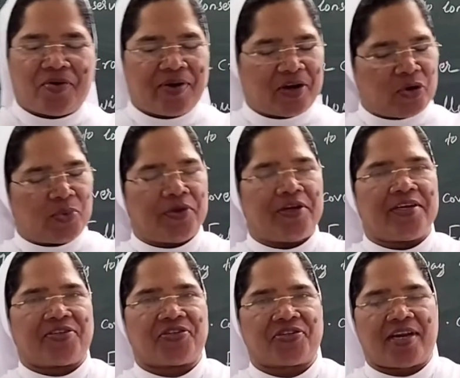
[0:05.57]
We are welcome to
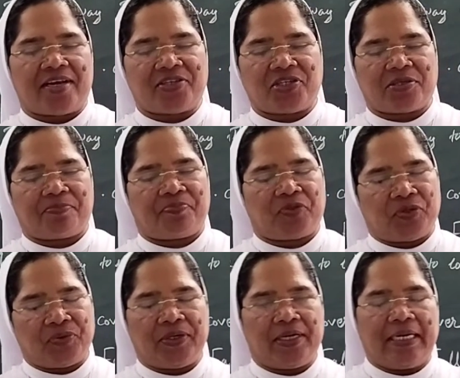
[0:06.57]
SS class.
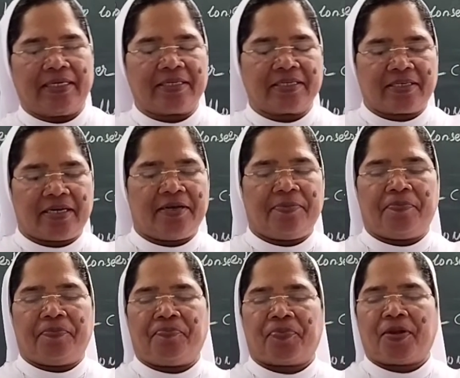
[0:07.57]
Today, let us study
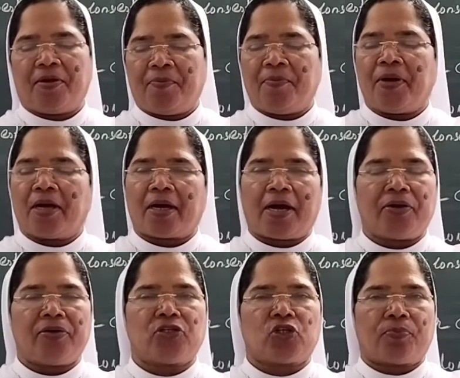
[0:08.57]

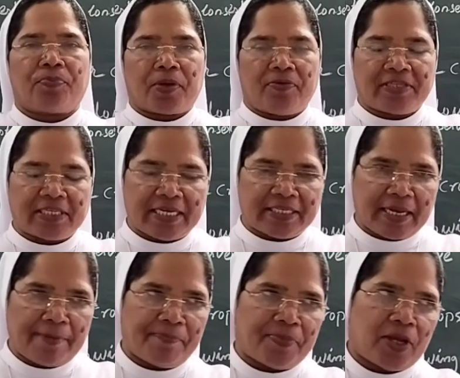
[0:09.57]
continuous of previous lesson.